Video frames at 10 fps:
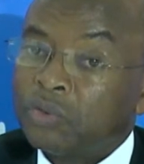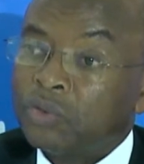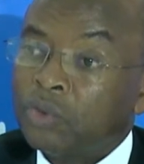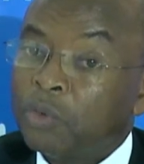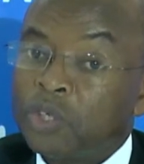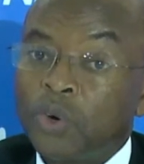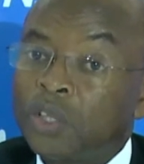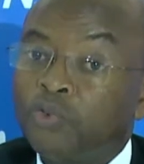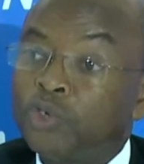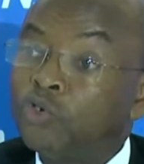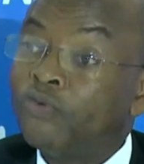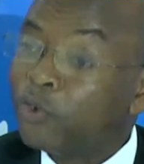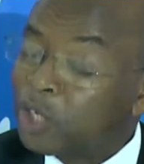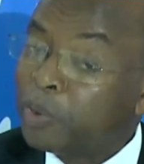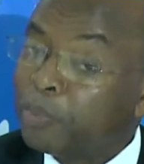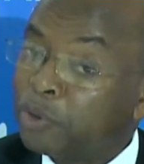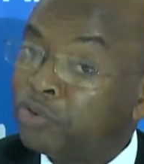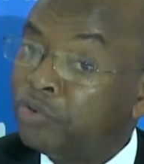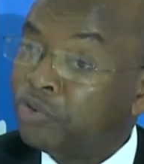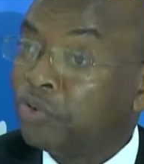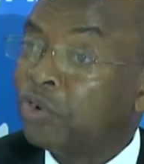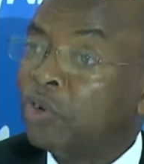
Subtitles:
almost what we should force people to do.